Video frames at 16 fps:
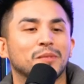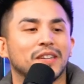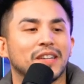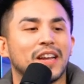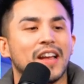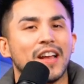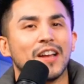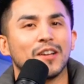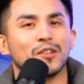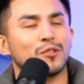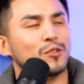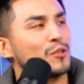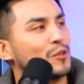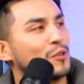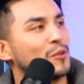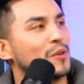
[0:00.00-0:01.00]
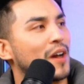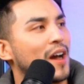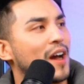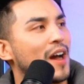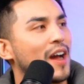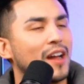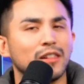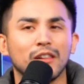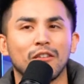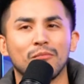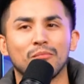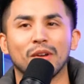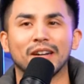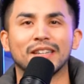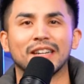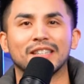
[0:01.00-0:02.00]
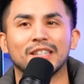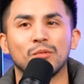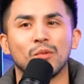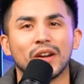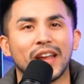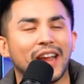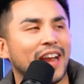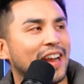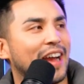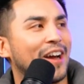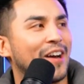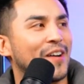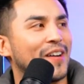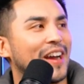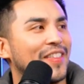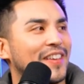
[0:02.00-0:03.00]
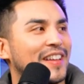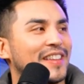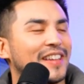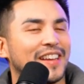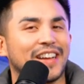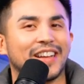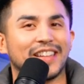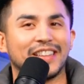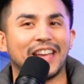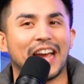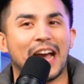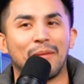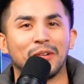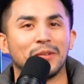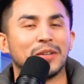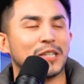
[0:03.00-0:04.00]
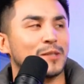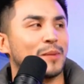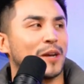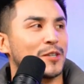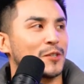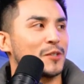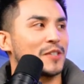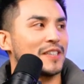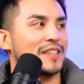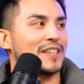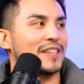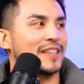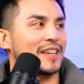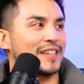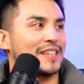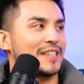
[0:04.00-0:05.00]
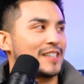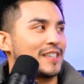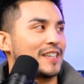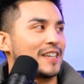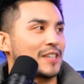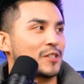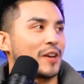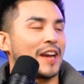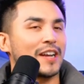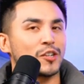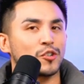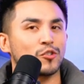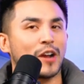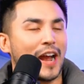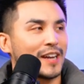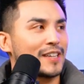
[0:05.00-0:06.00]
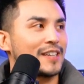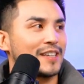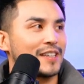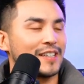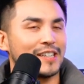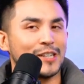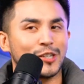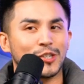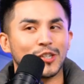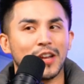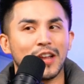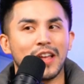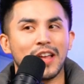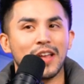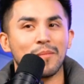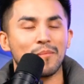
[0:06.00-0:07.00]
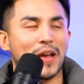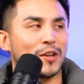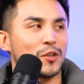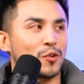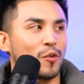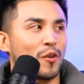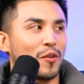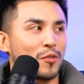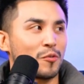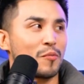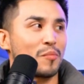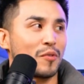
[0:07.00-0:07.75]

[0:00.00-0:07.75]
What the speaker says: were like, dude, I love breakdance. Do you want to hang out? And then they happen to be a specialty in like each. So I attracted each mentor through